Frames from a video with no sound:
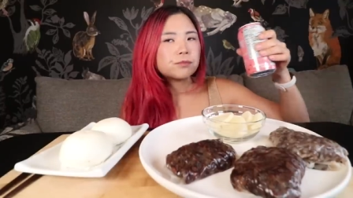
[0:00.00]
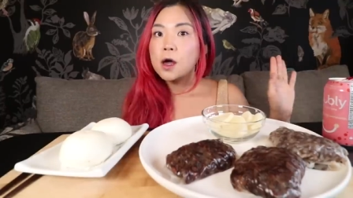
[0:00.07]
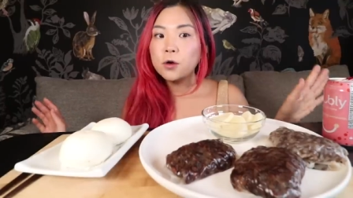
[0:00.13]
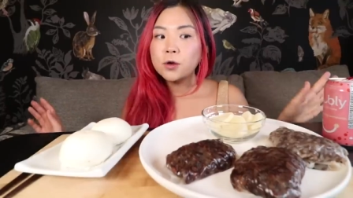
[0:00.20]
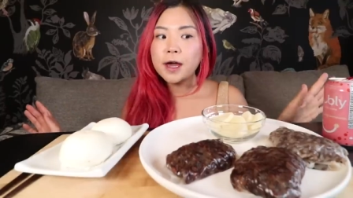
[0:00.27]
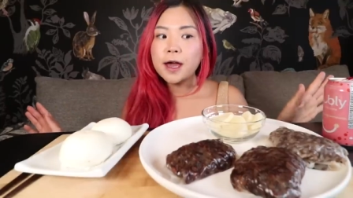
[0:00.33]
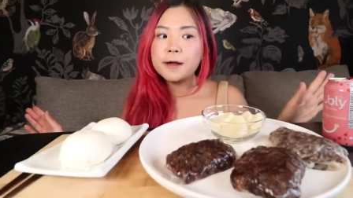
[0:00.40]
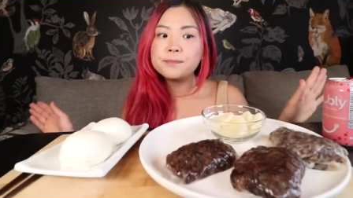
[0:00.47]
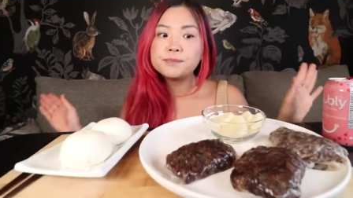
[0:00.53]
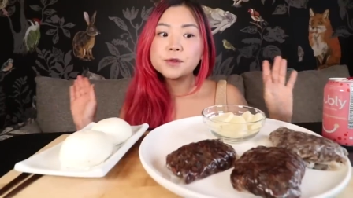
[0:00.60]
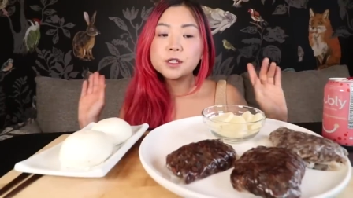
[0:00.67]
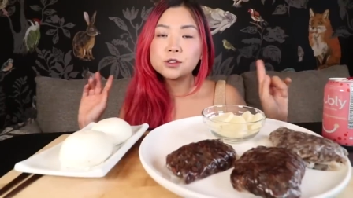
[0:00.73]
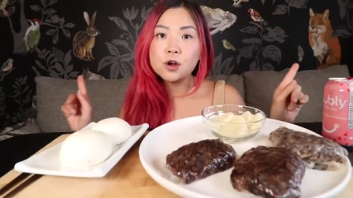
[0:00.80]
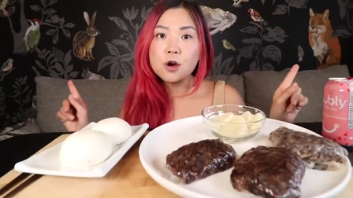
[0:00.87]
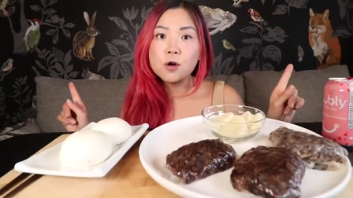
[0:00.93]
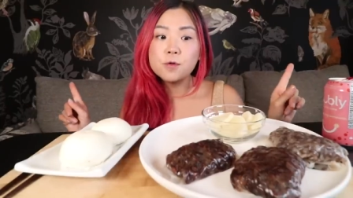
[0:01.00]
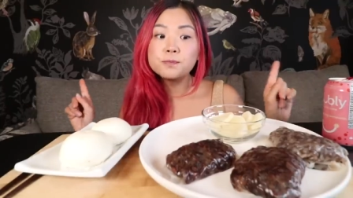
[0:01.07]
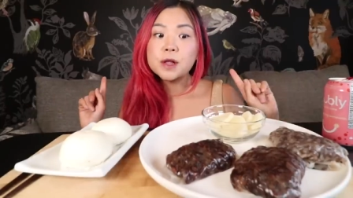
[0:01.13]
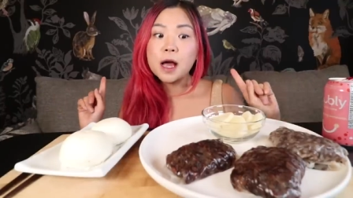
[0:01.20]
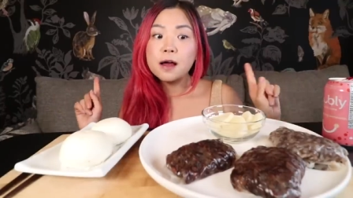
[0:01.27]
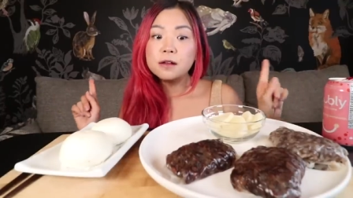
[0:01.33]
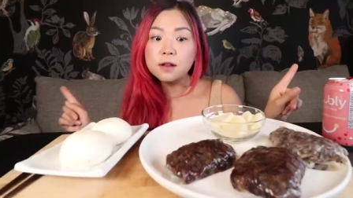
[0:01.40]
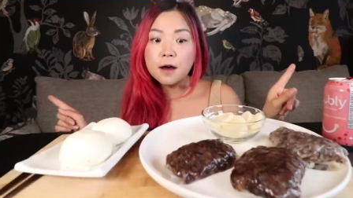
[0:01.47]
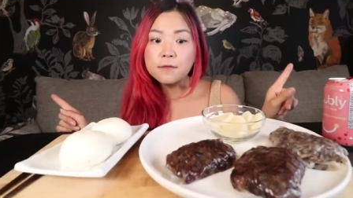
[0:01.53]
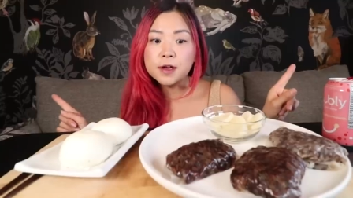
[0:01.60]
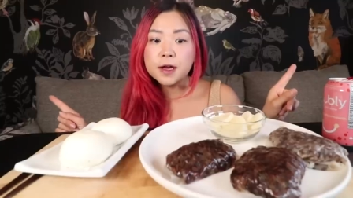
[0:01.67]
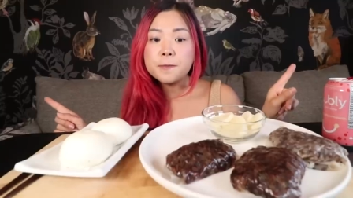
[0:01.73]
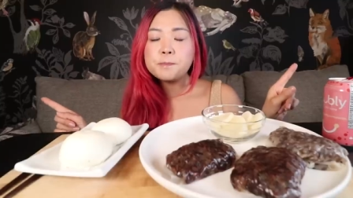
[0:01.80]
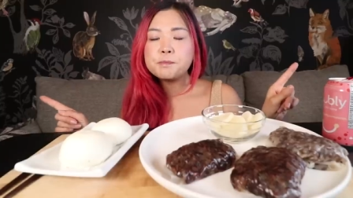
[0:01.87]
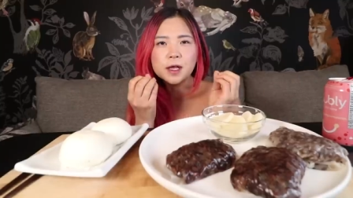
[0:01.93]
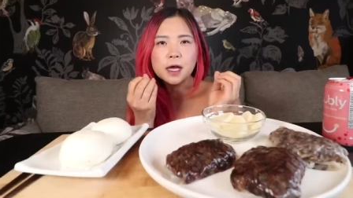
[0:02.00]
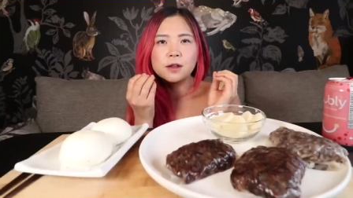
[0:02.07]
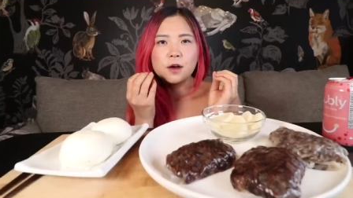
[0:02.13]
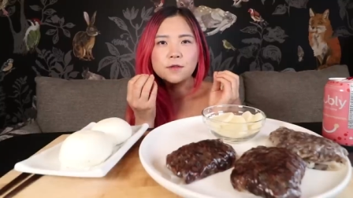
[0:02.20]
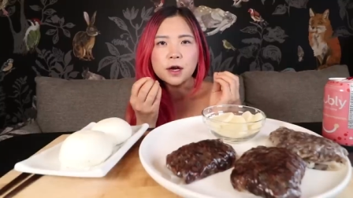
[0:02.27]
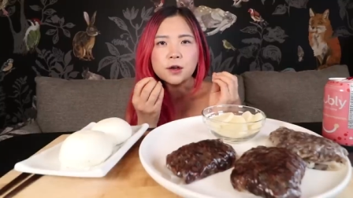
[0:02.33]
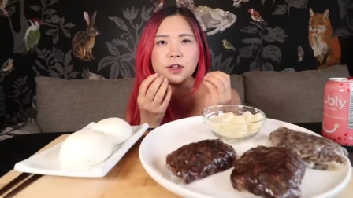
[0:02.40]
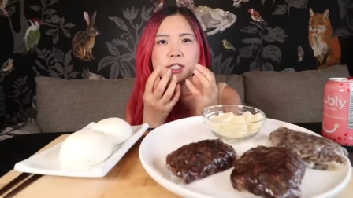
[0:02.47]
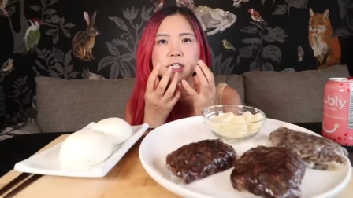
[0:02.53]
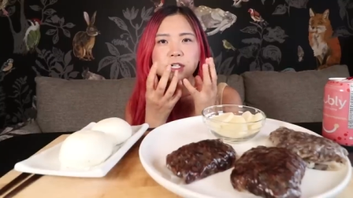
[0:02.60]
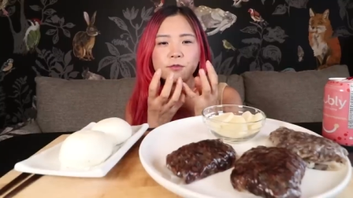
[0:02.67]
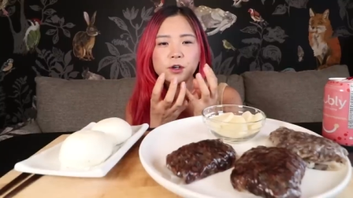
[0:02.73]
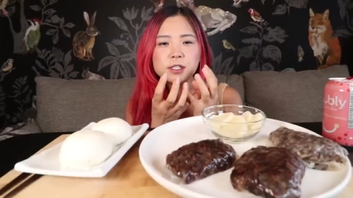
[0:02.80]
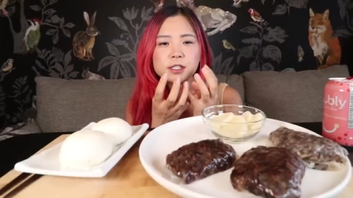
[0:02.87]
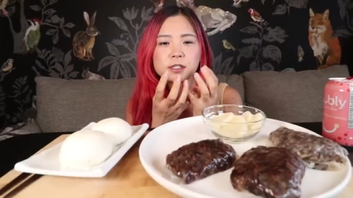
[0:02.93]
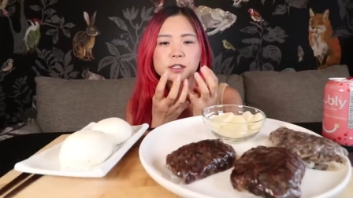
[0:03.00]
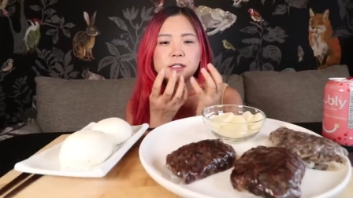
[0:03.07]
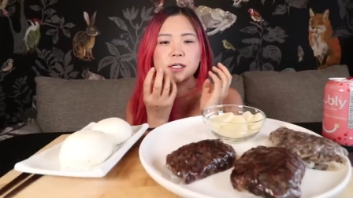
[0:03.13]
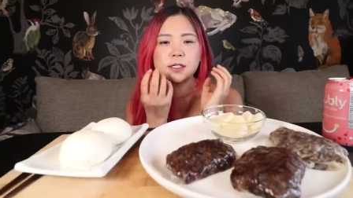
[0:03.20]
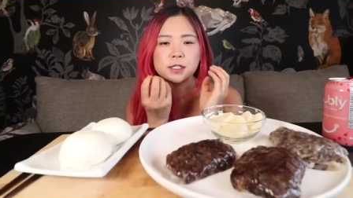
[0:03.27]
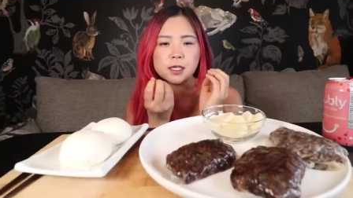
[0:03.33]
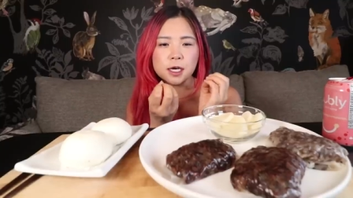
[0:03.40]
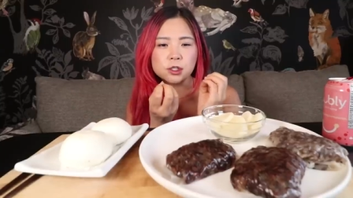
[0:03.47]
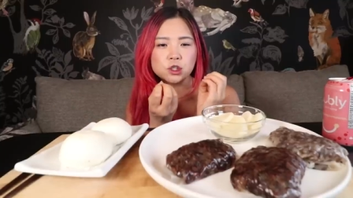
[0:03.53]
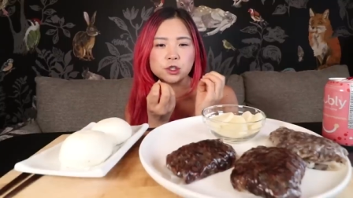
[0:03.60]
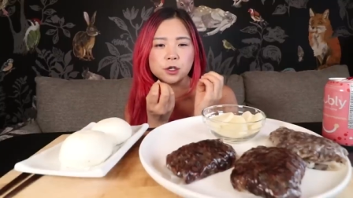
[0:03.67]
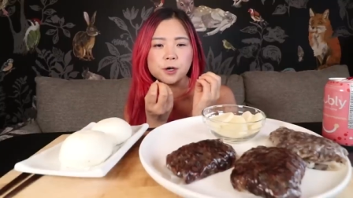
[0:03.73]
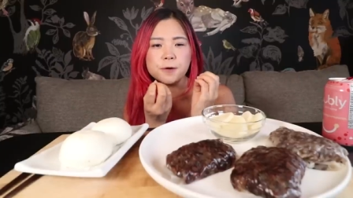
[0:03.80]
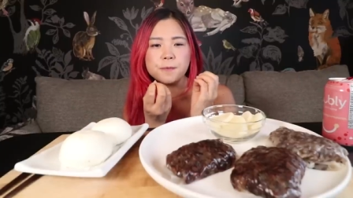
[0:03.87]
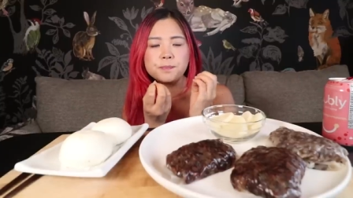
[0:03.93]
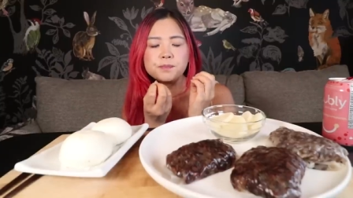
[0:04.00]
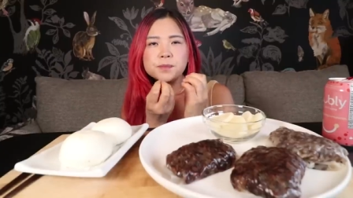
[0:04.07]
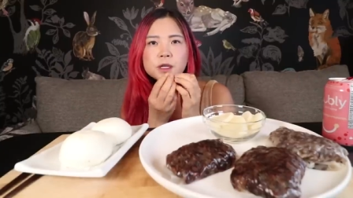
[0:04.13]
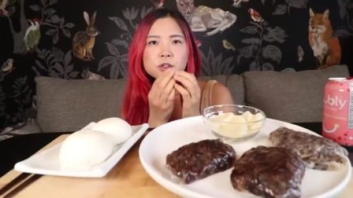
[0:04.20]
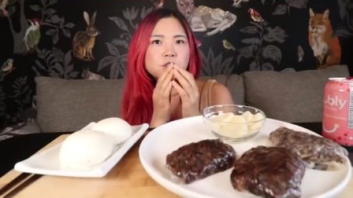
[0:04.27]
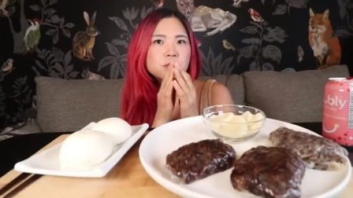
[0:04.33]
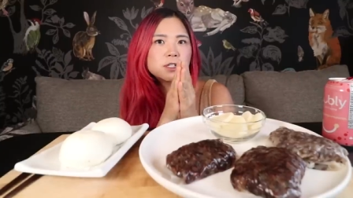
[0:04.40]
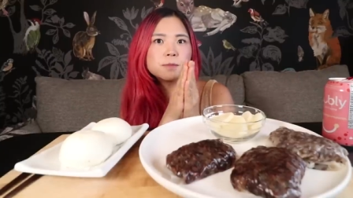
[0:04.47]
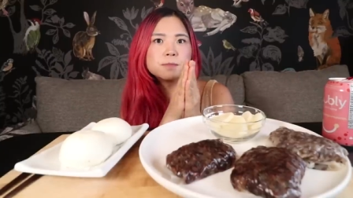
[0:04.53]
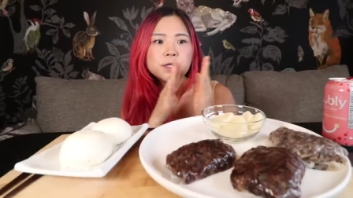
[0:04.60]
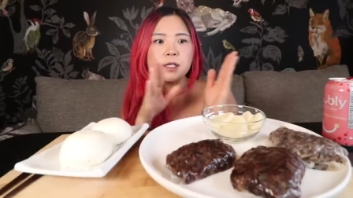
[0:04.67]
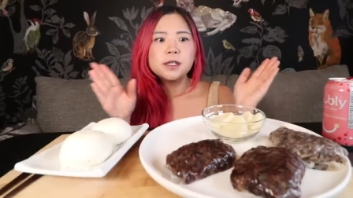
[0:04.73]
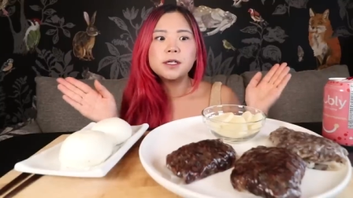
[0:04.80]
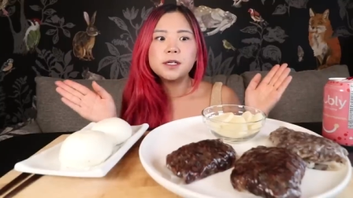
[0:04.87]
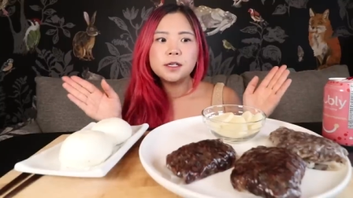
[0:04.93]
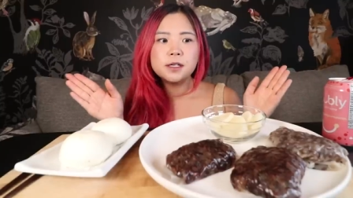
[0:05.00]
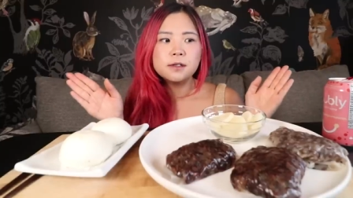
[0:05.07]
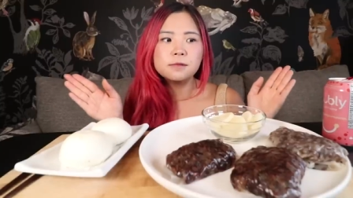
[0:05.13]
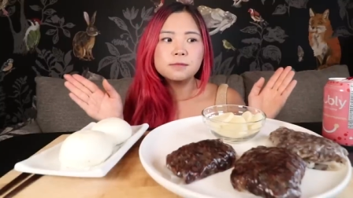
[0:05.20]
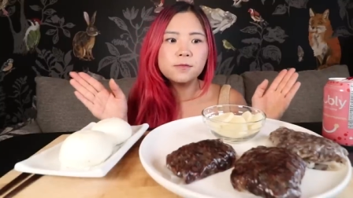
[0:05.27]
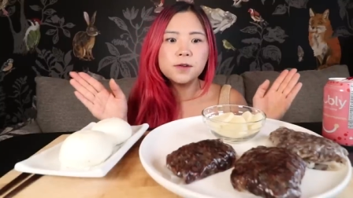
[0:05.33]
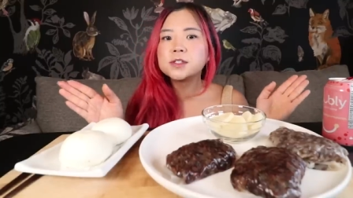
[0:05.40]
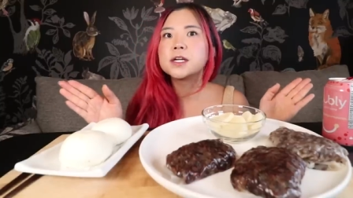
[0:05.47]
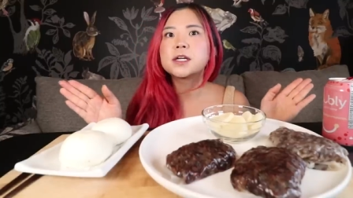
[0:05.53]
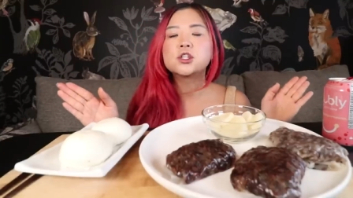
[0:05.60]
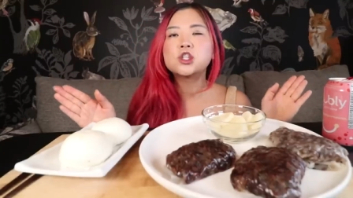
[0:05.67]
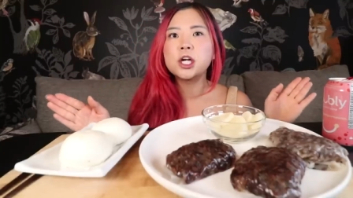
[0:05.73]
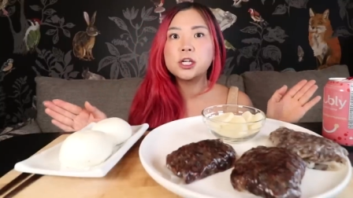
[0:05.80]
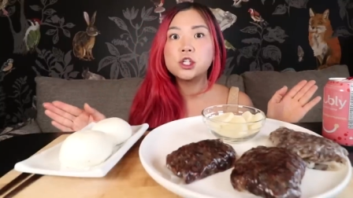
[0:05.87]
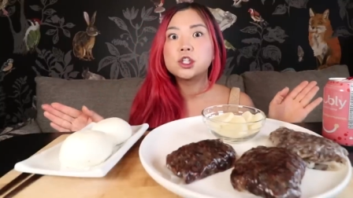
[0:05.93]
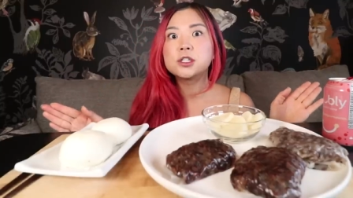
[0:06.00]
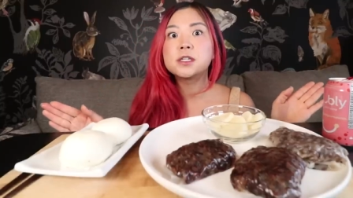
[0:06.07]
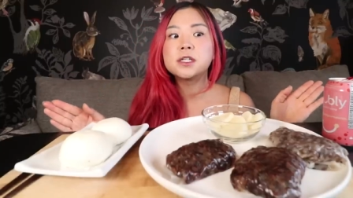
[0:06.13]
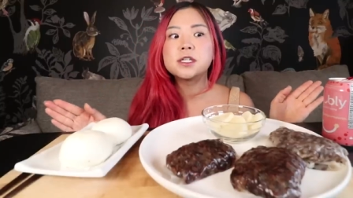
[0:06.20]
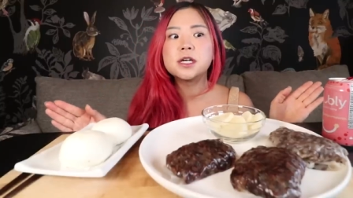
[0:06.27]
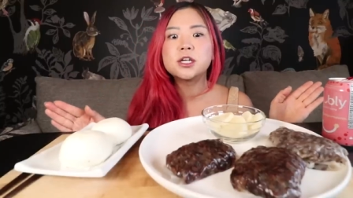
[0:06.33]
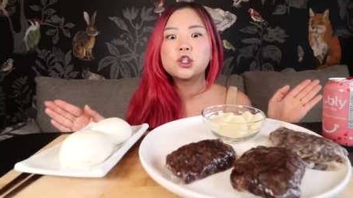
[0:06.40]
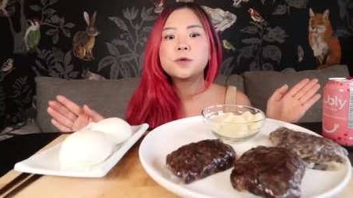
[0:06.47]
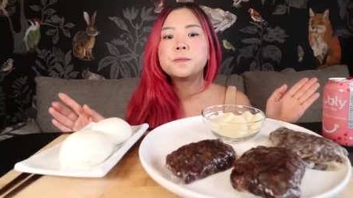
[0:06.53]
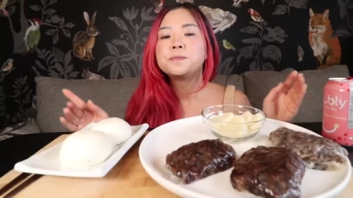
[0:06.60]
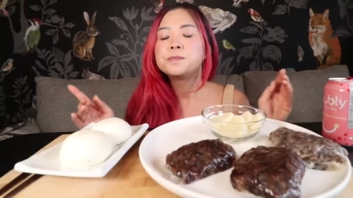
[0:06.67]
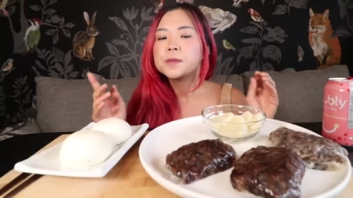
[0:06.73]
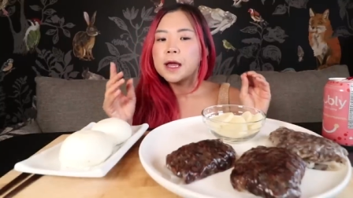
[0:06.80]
Okay, so I love it. I love how the differences in texture just completely feels like it changes the dish.